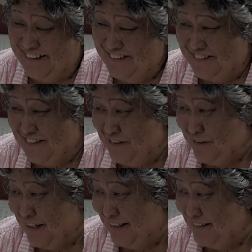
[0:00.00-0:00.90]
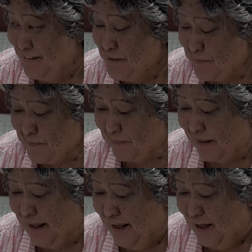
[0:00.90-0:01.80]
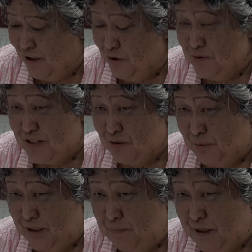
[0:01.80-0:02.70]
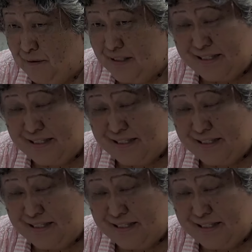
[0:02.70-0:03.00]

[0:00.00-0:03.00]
You know, you can use the WheatBerries,